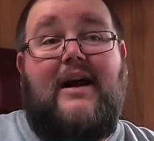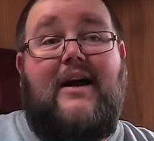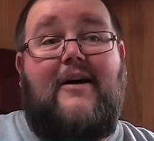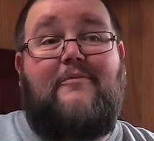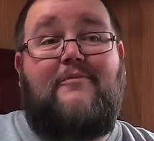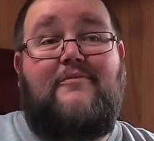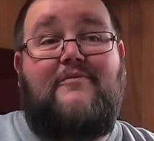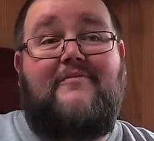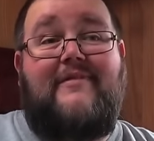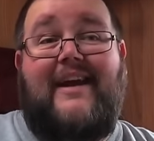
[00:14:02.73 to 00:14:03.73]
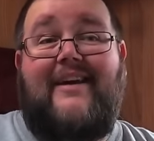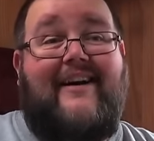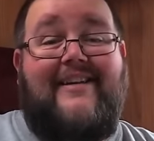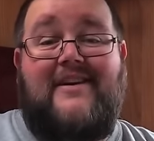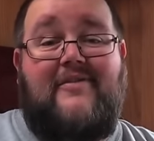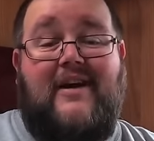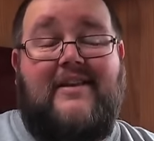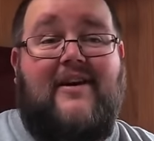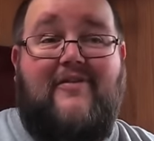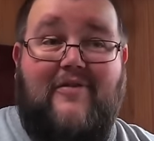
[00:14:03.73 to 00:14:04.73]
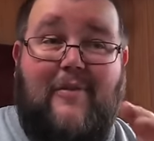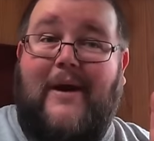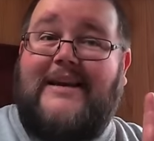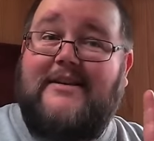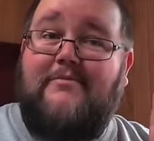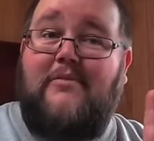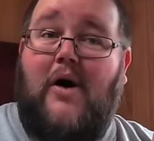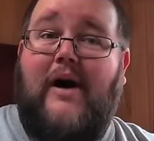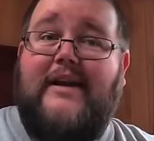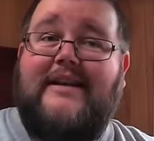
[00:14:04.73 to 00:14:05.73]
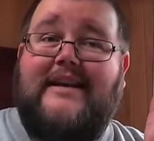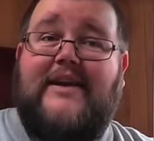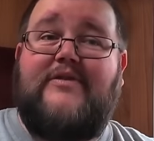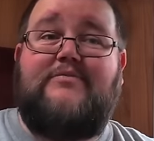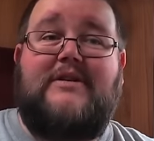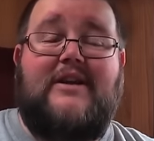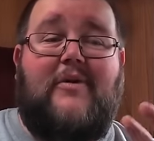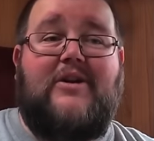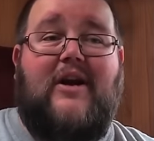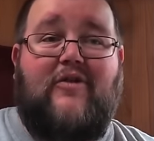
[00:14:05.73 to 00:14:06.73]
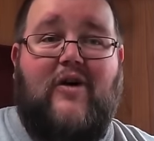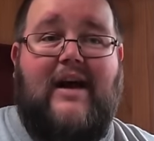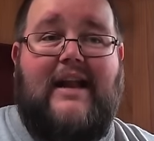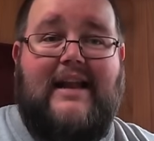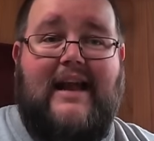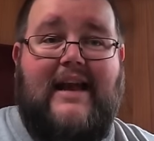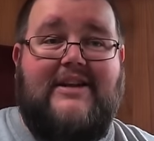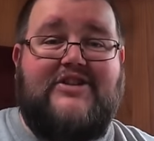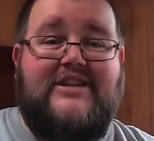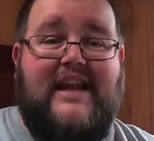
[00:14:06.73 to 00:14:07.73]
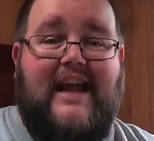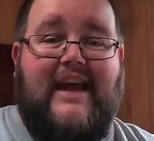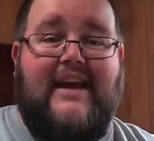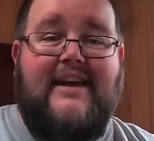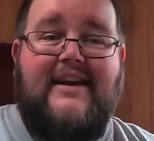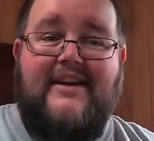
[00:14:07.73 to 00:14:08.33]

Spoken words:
Yeah, I love it. I love peace of mind it gives me, knowing that I've got energy there,